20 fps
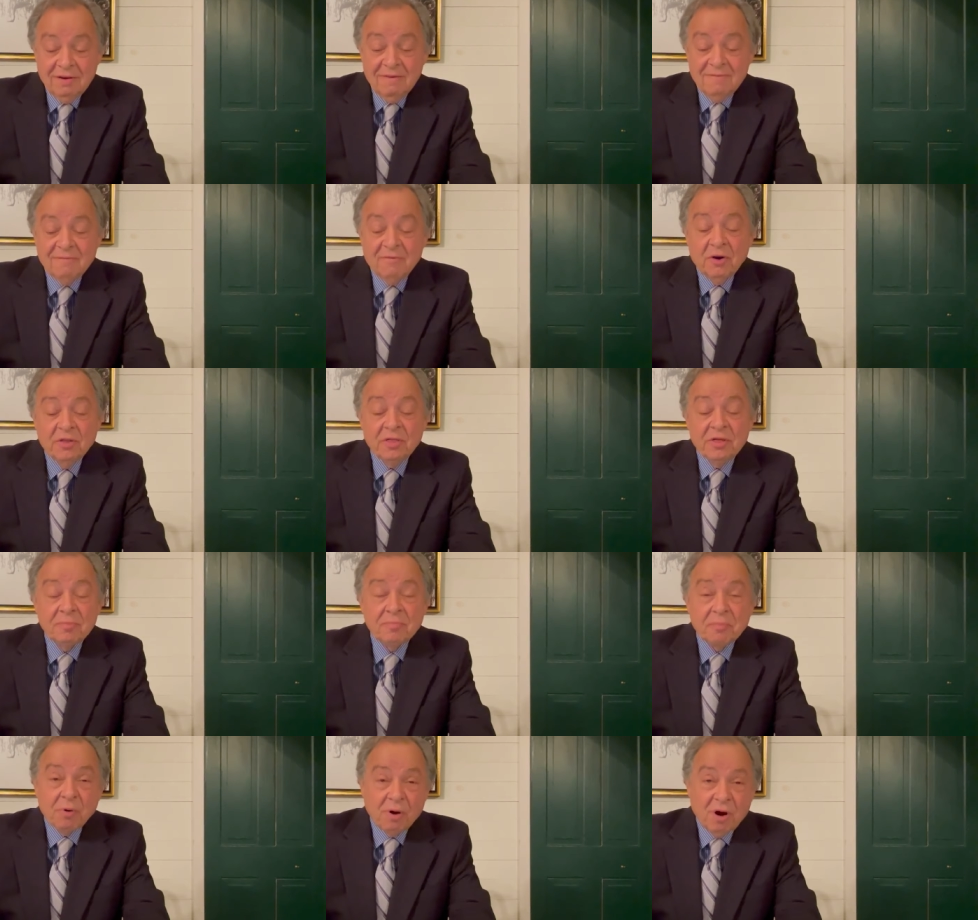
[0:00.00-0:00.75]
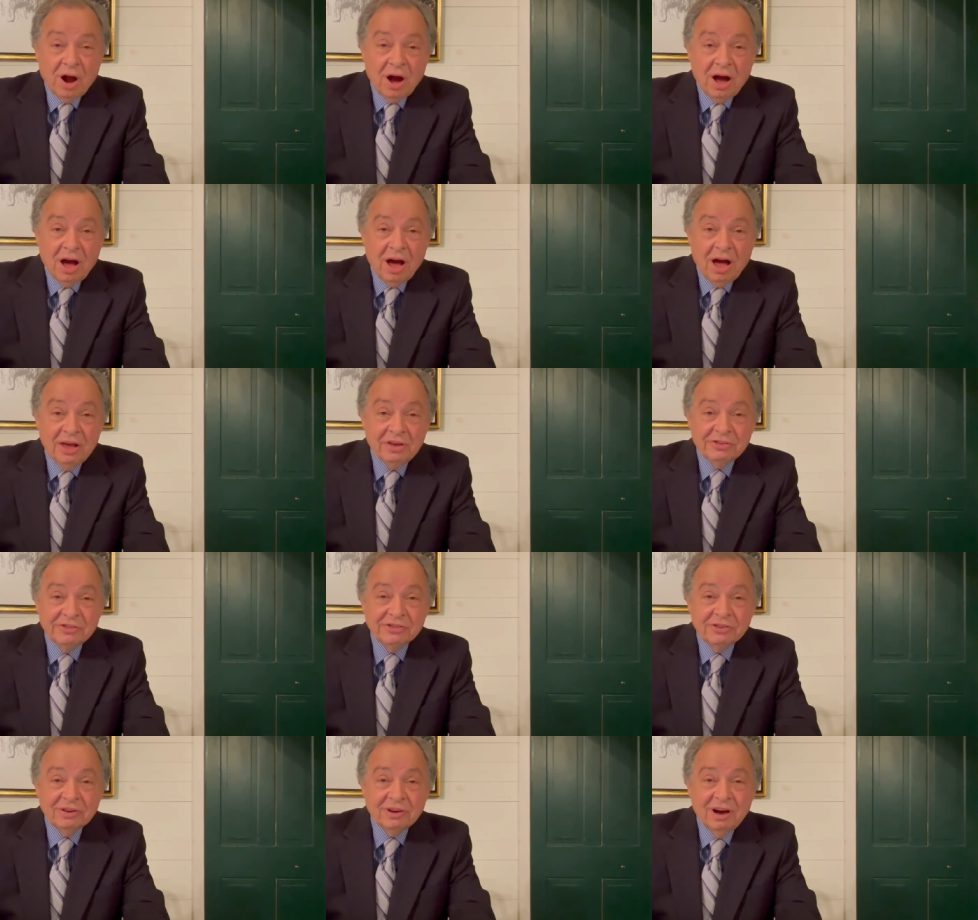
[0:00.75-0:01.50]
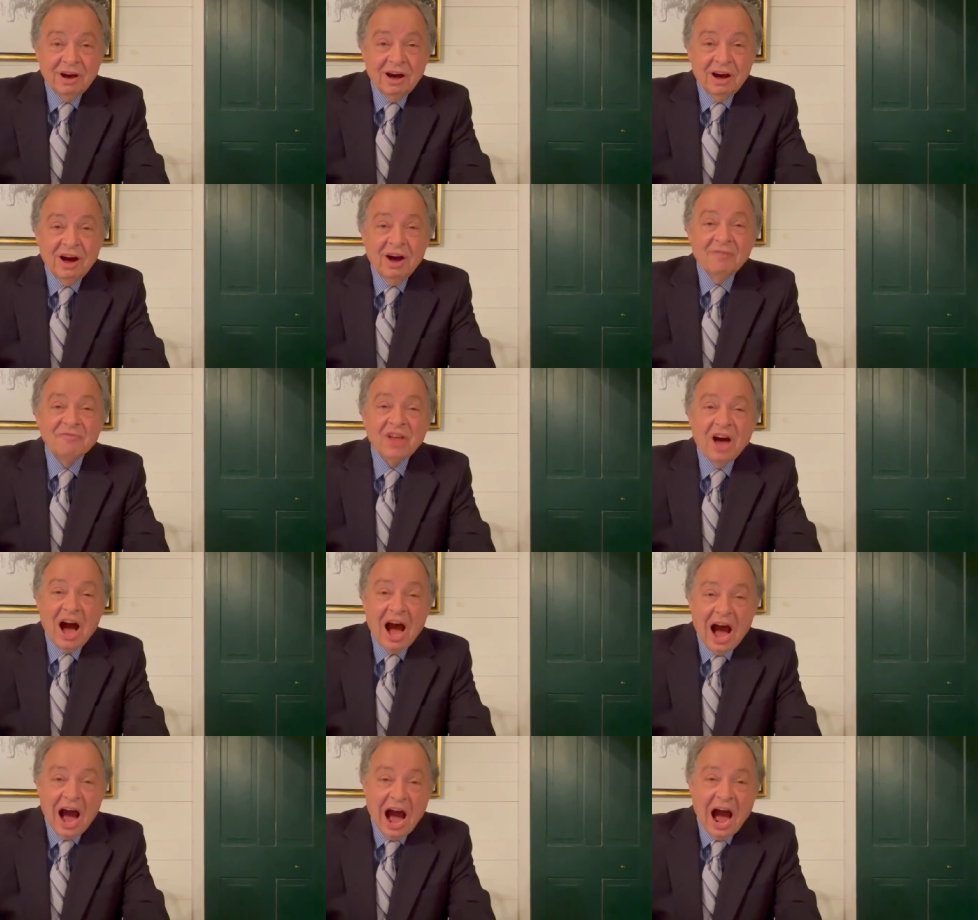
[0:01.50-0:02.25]
for the prize of the
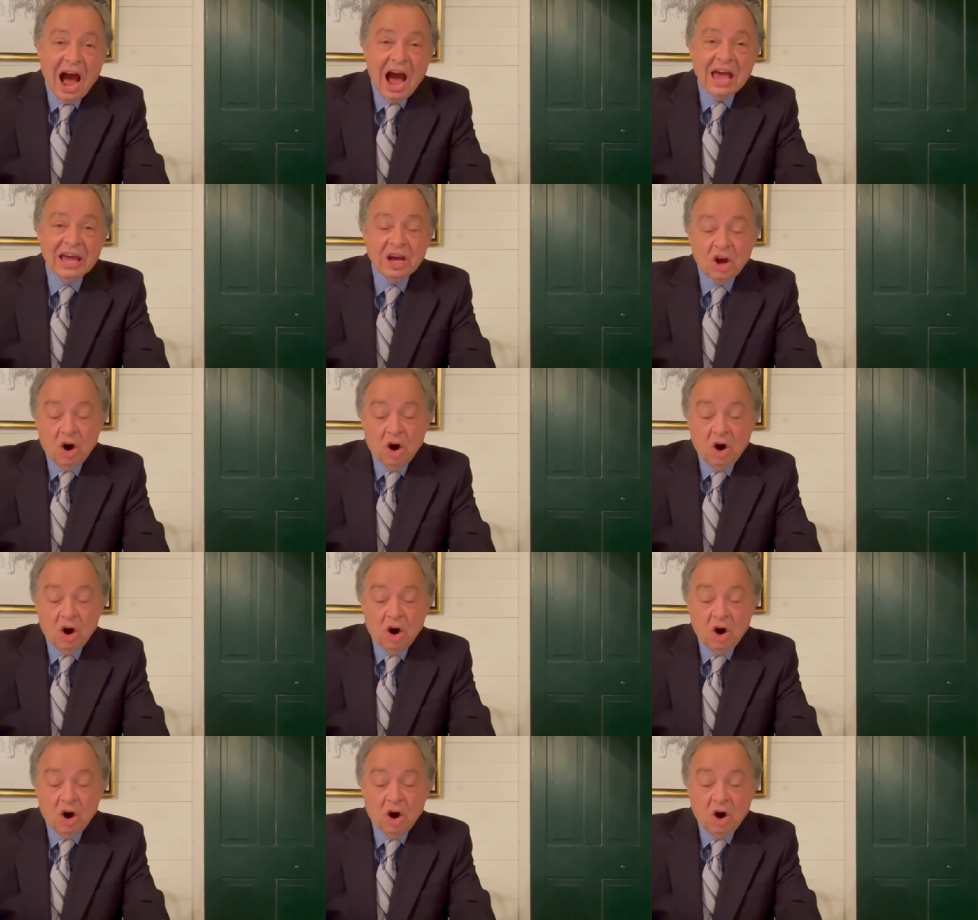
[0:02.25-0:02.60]
high